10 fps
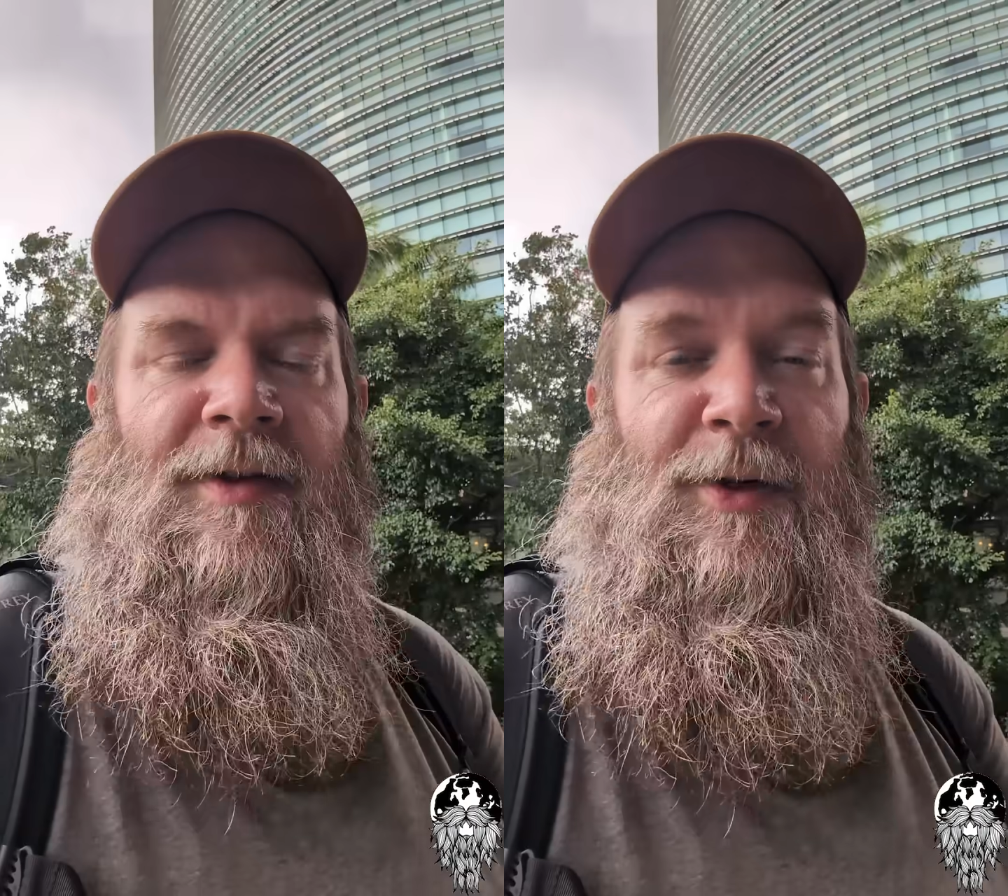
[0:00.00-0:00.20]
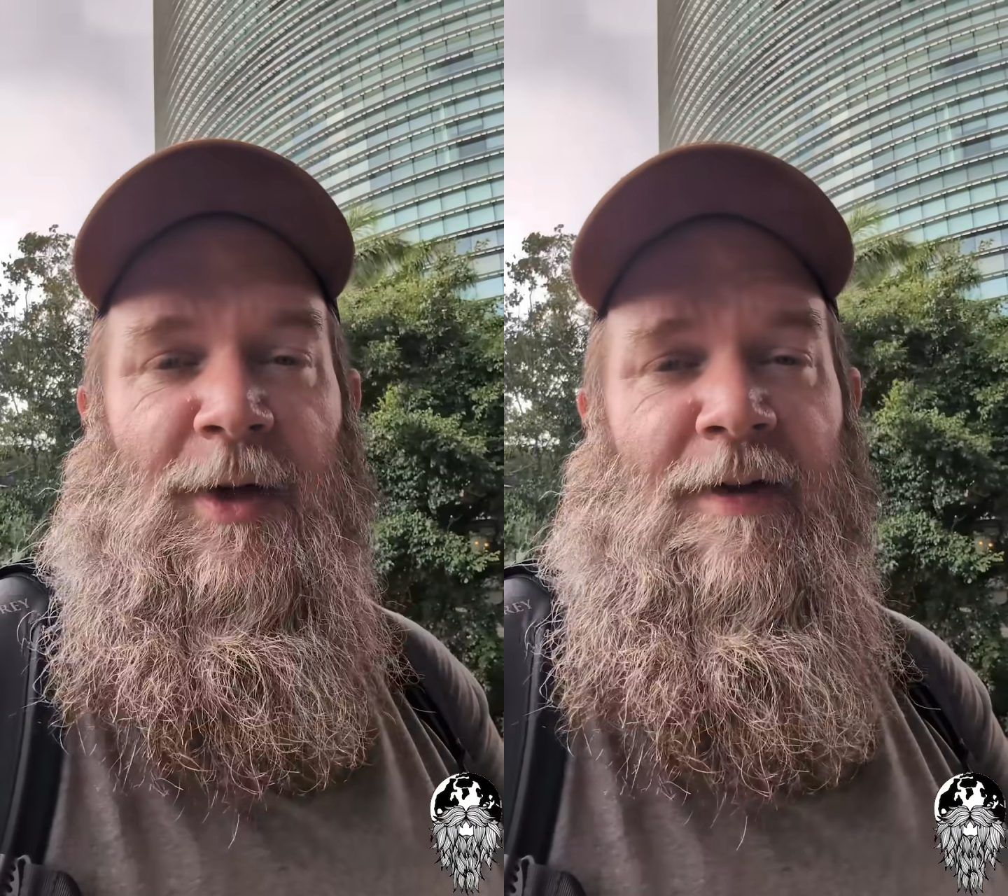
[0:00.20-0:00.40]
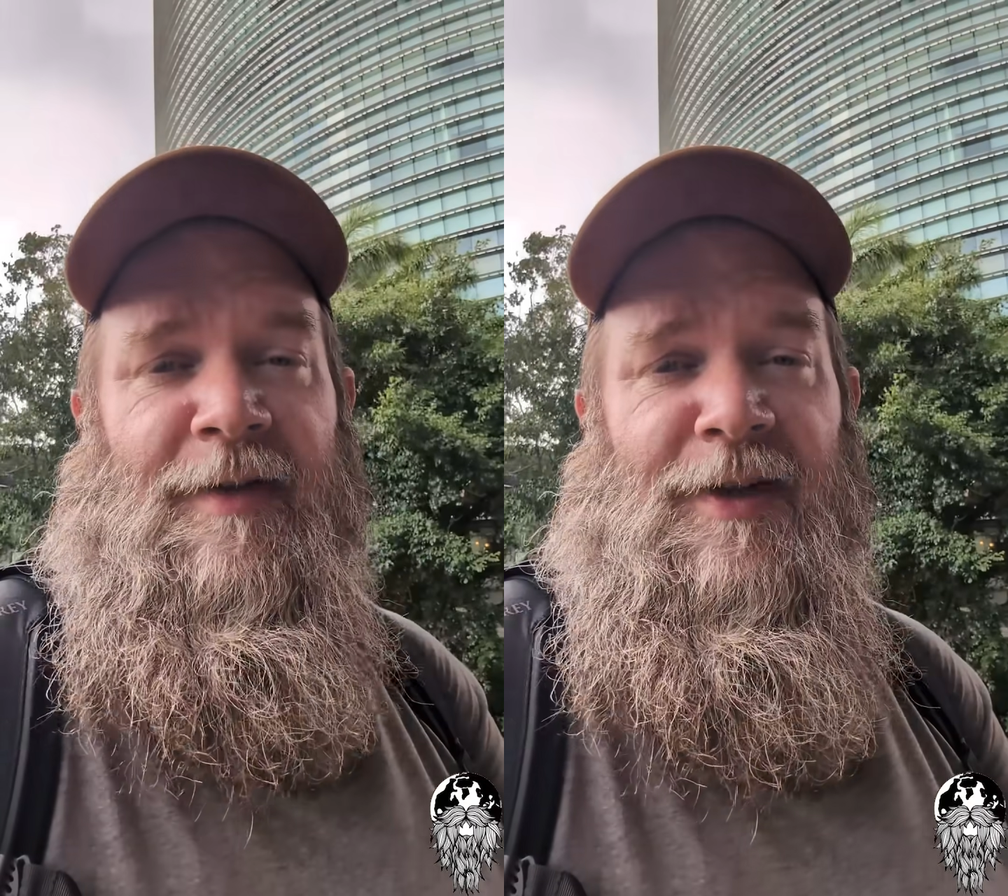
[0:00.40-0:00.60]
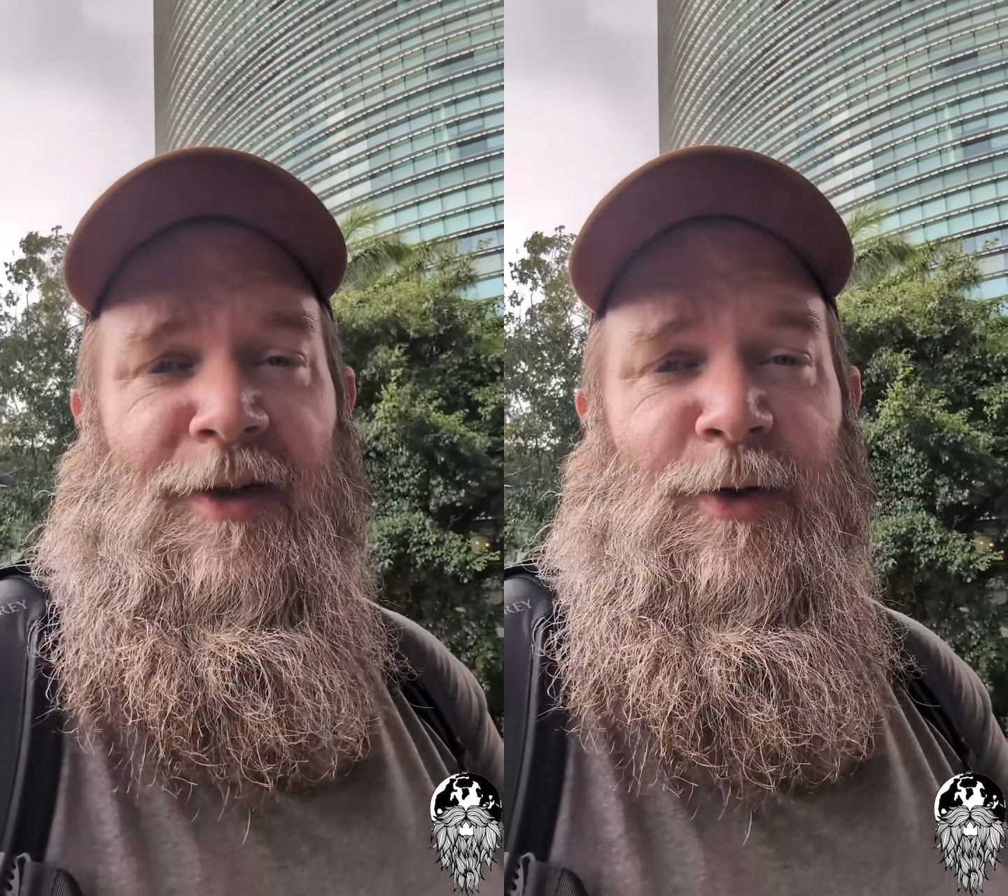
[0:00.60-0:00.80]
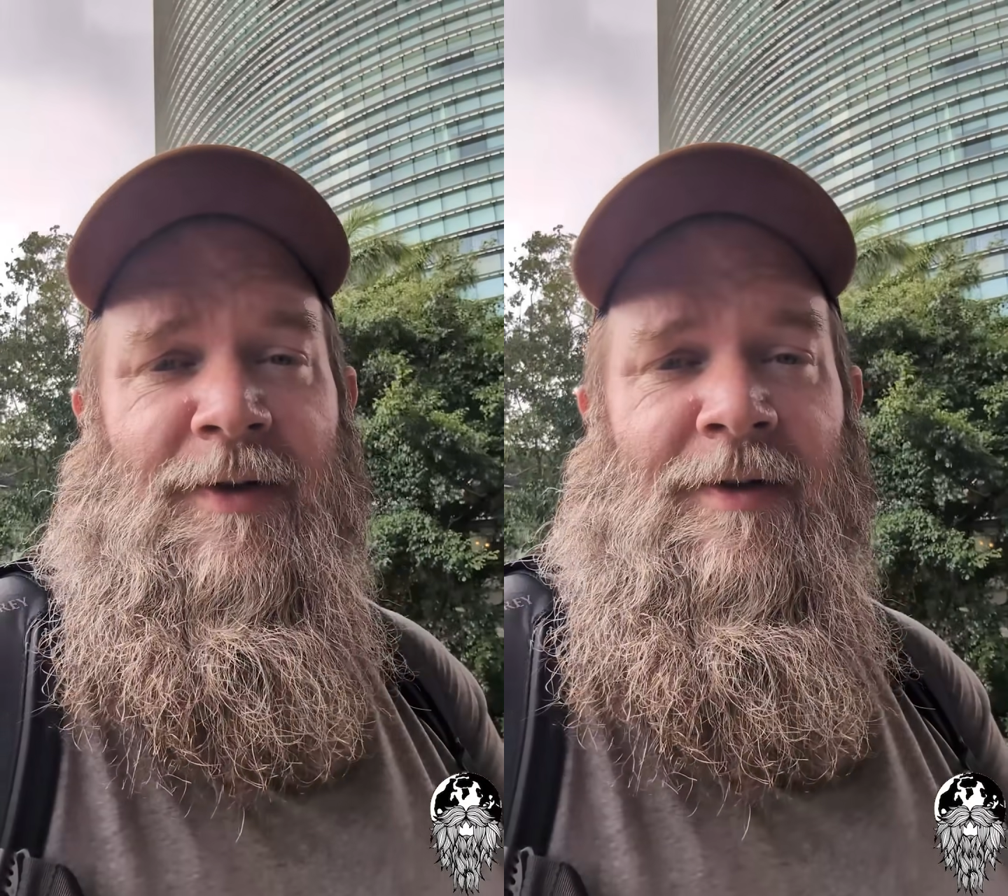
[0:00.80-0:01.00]
So I obviously
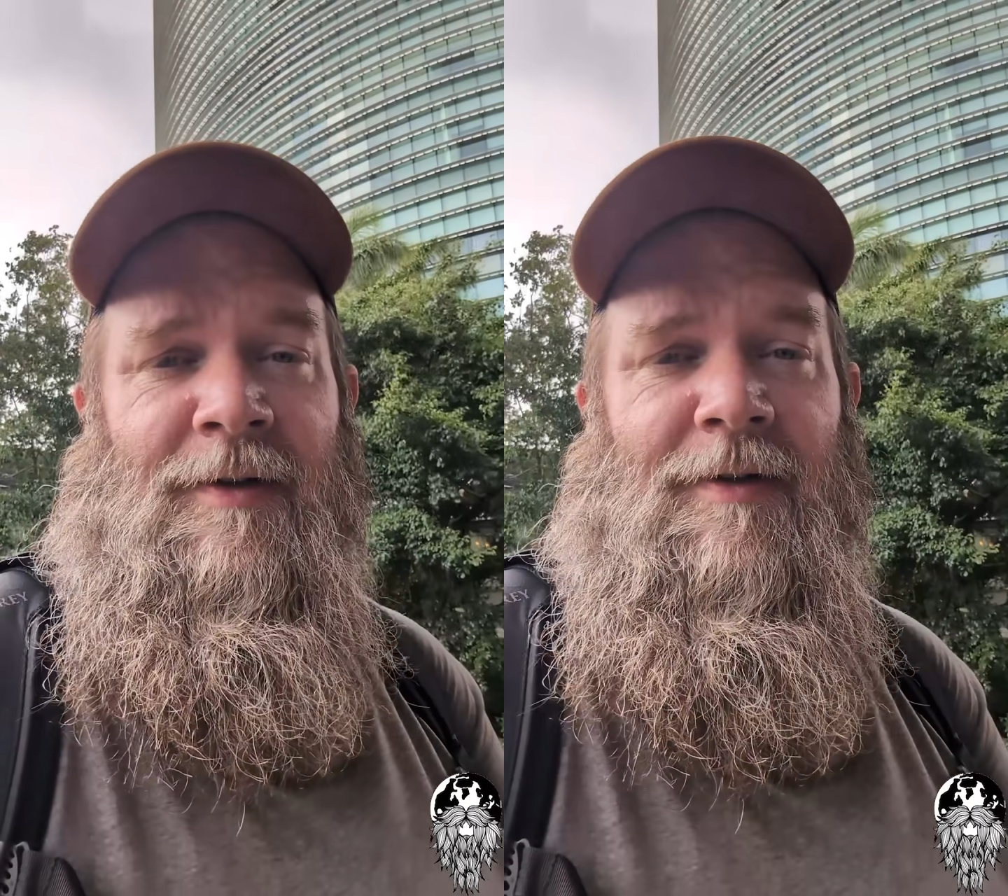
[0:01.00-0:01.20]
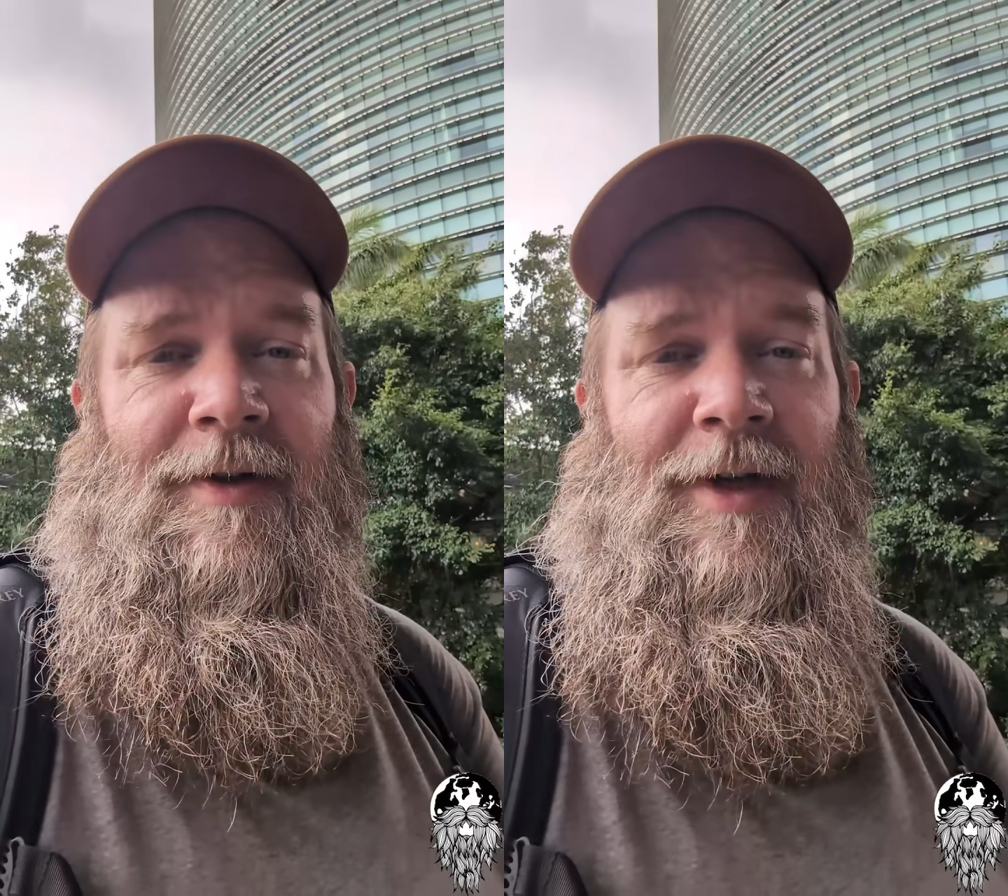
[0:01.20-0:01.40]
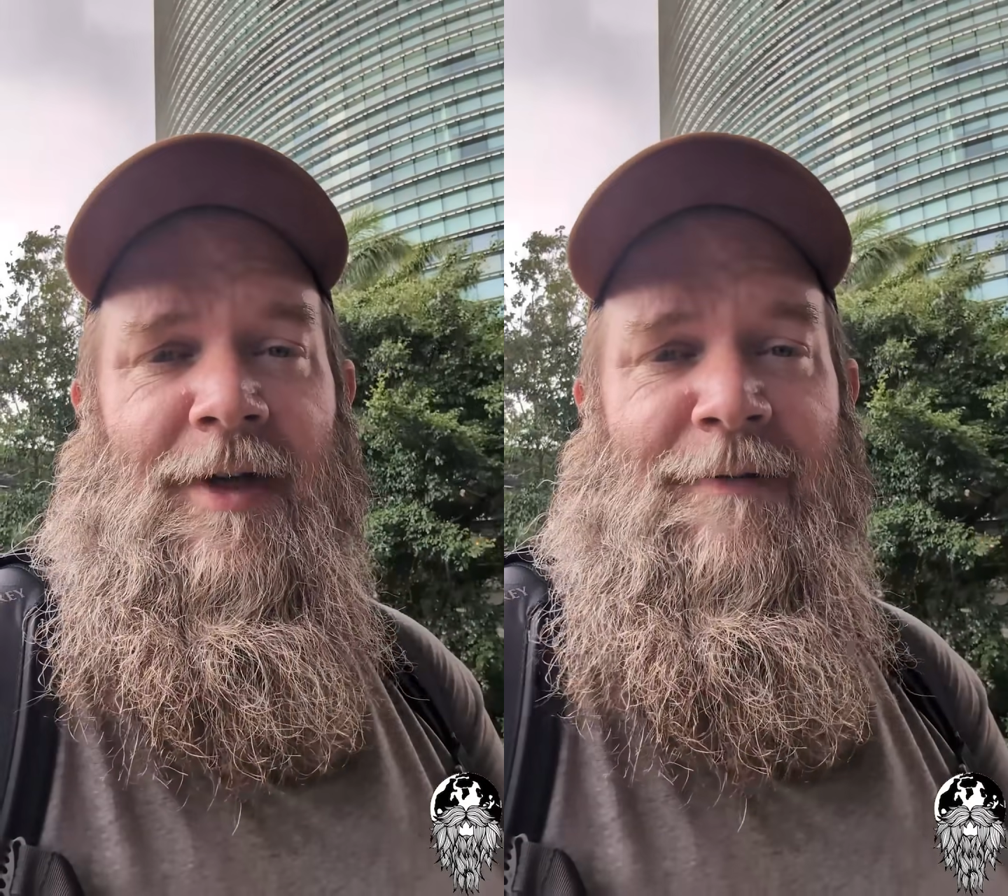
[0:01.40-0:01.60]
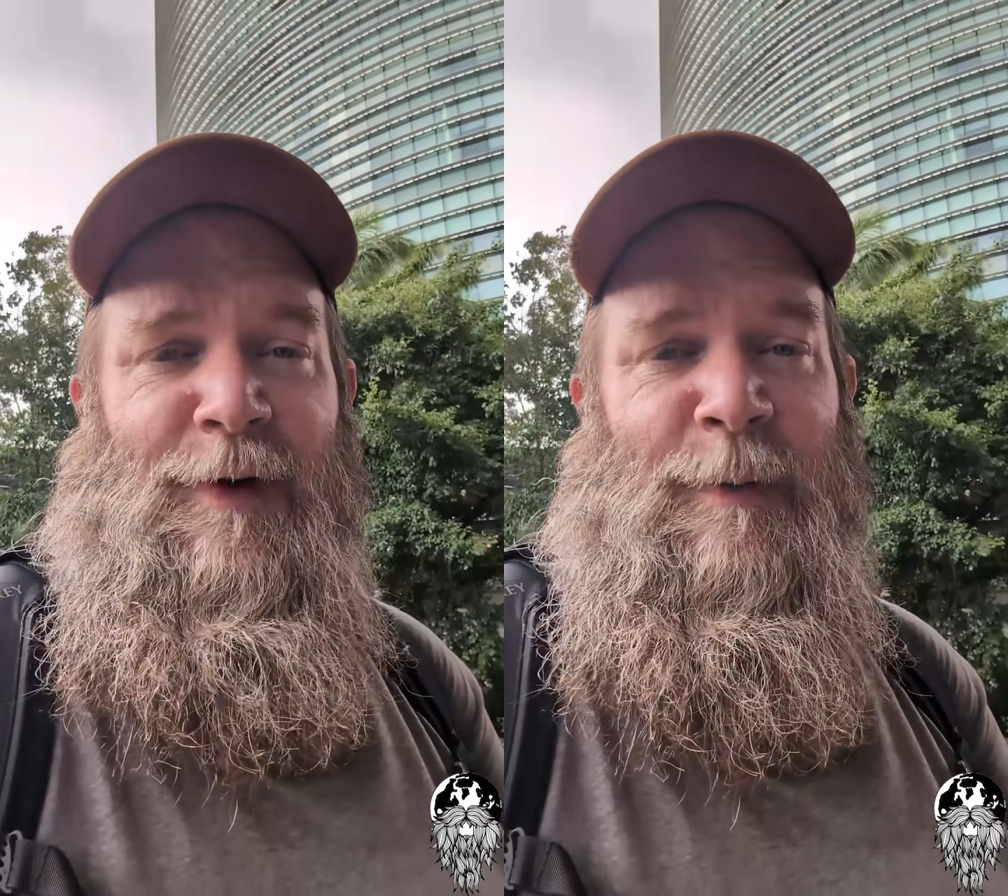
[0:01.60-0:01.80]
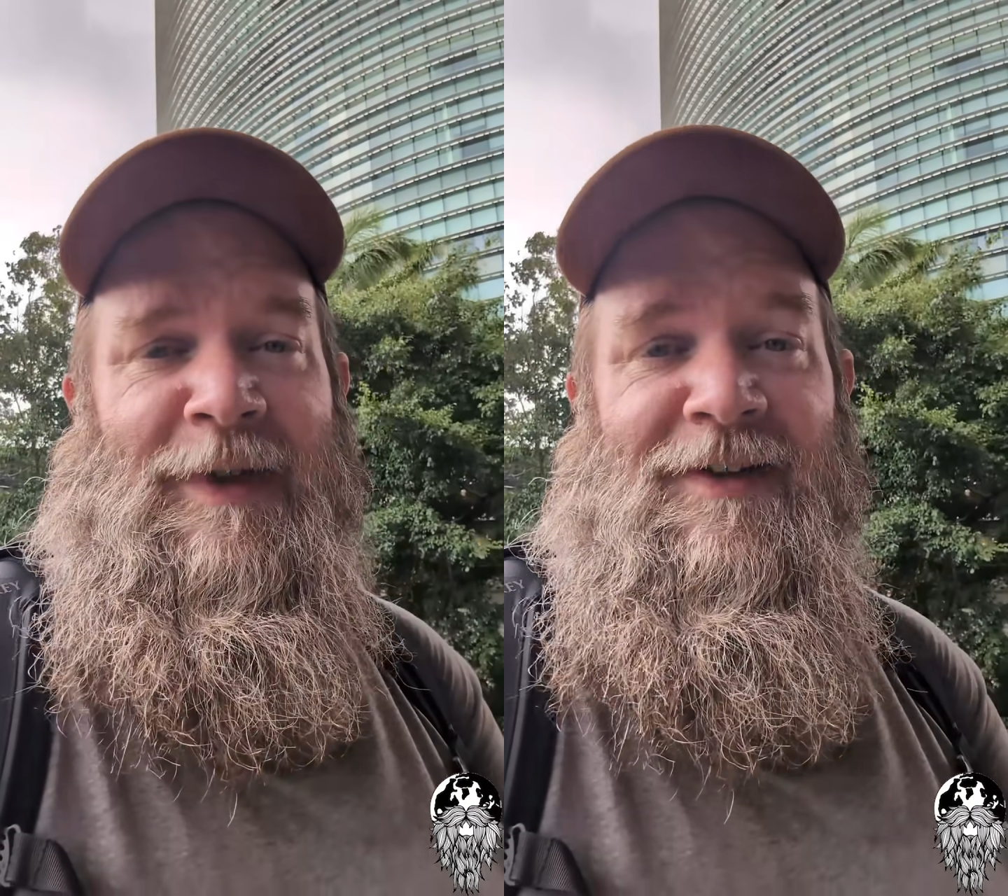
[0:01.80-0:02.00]
couldn't
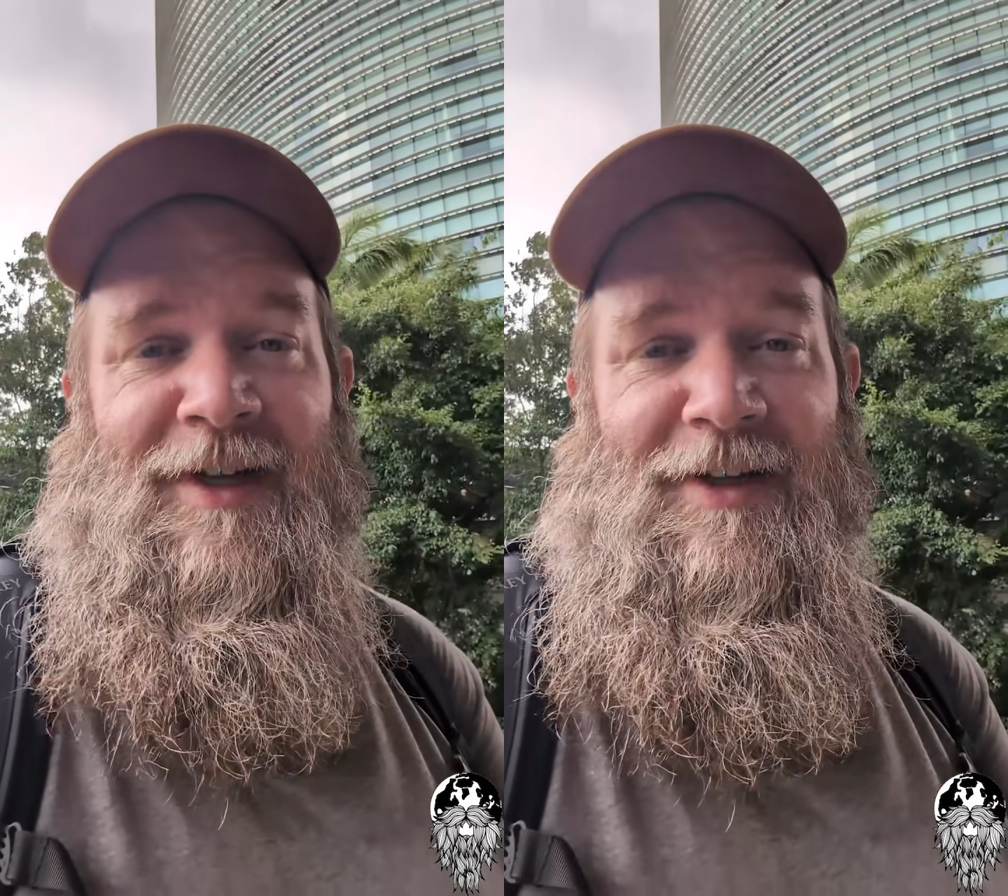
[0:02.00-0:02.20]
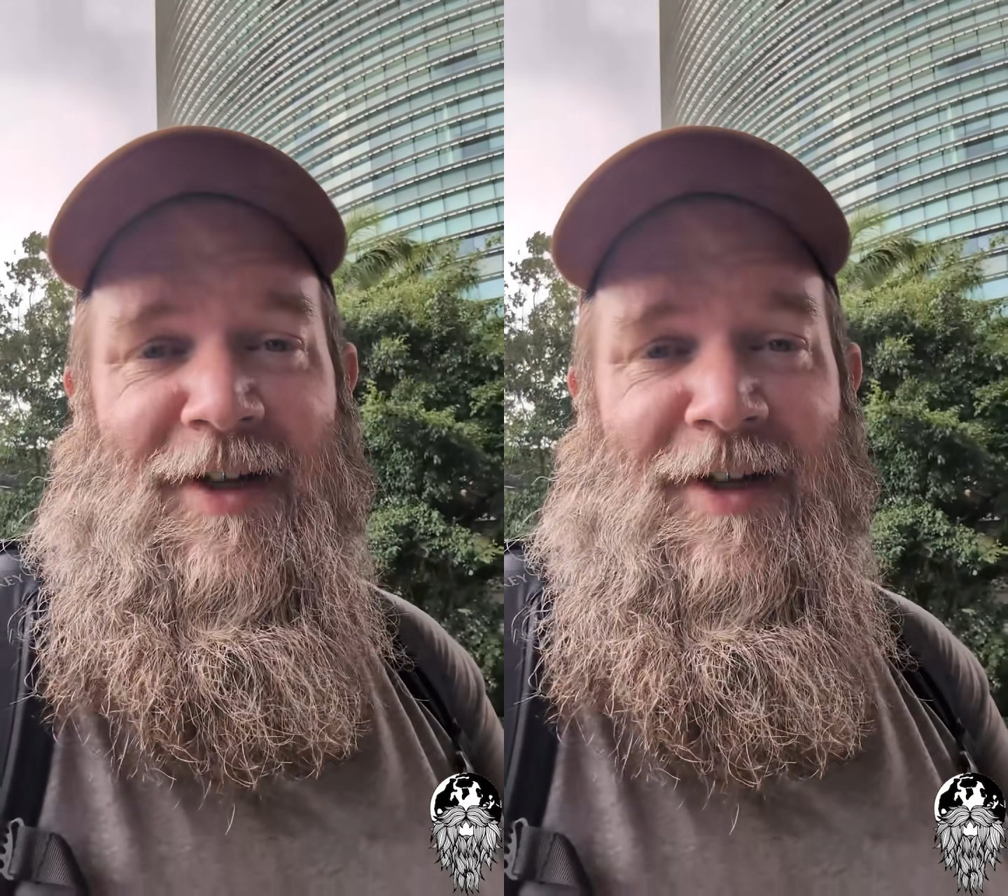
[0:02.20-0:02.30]
film it inside